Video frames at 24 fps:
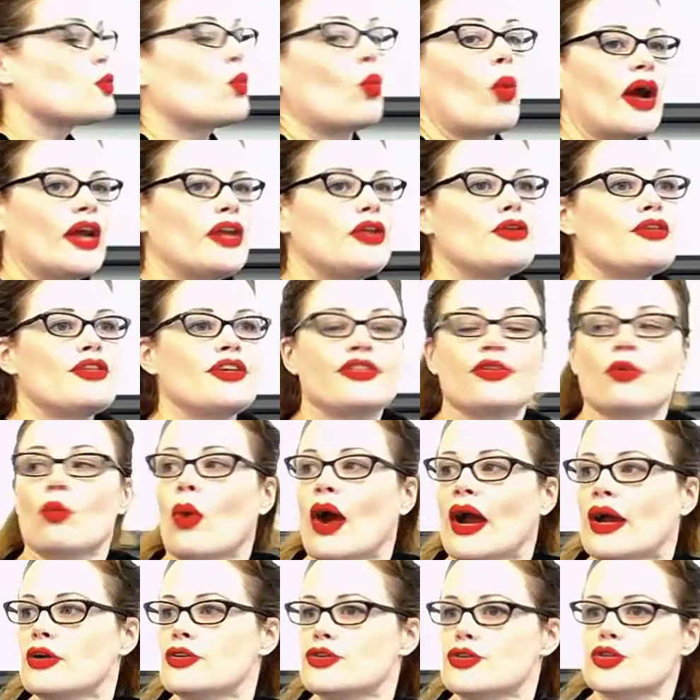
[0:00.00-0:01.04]
why do you think the
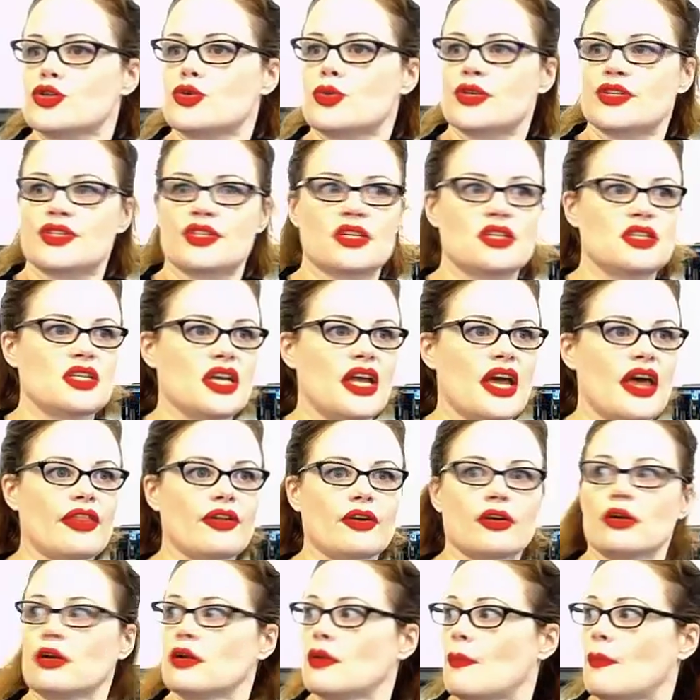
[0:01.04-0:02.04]
wires are twisted together?